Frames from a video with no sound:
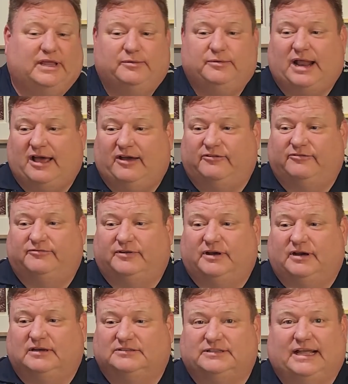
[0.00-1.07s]
they would have
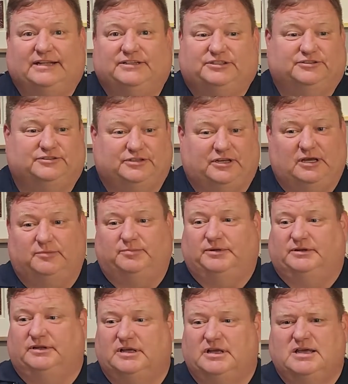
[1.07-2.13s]
stanchions up
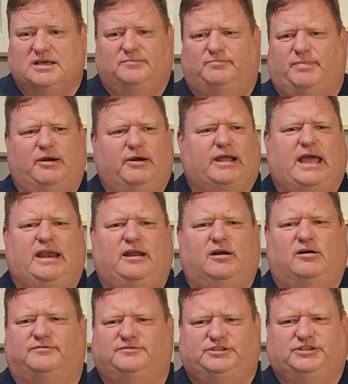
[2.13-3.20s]
and barricading
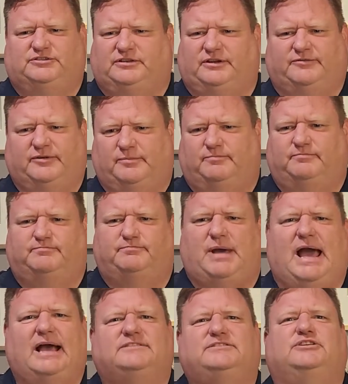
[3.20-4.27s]
off just different
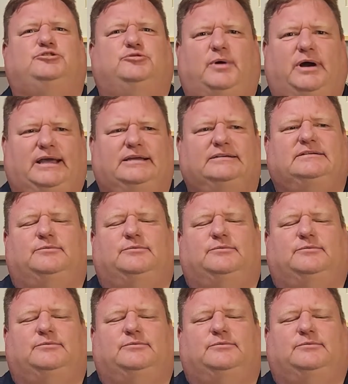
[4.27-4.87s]
passageways.